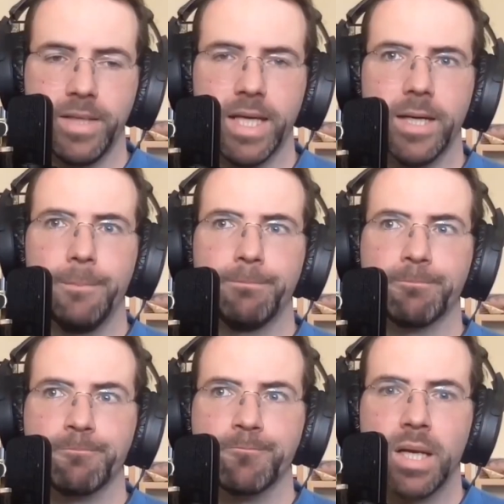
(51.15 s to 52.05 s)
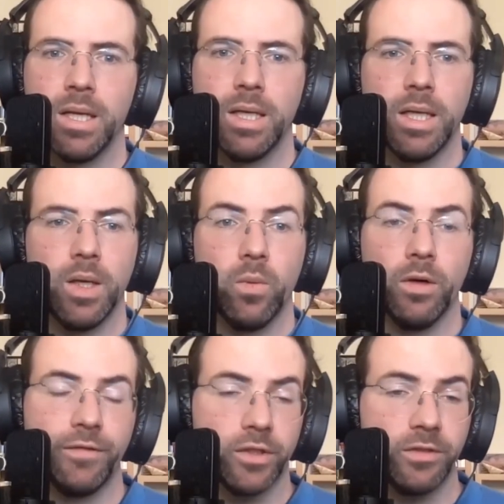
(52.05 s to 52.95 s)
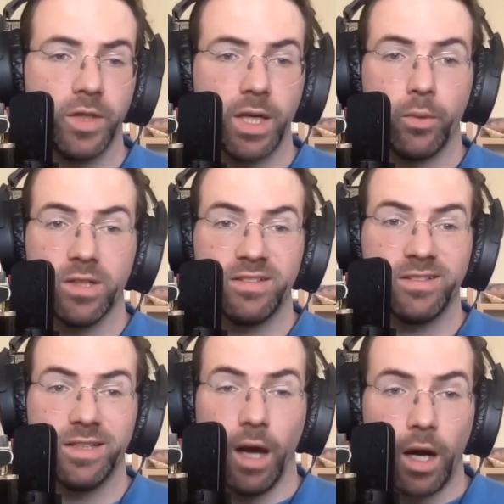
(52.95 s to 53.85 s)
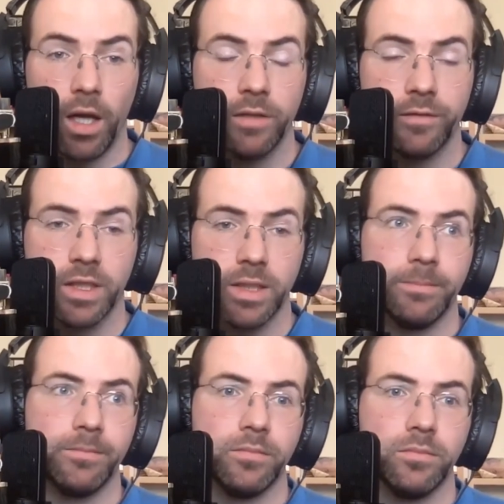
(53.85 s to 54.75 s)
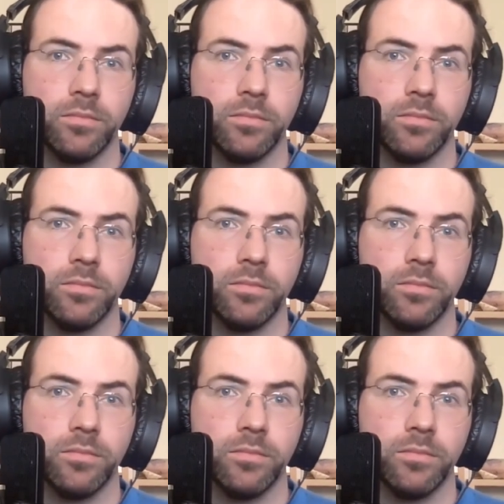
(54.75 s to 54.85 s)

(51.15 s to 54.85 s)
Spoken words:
Yeah. Well, first of all, I want to see all of them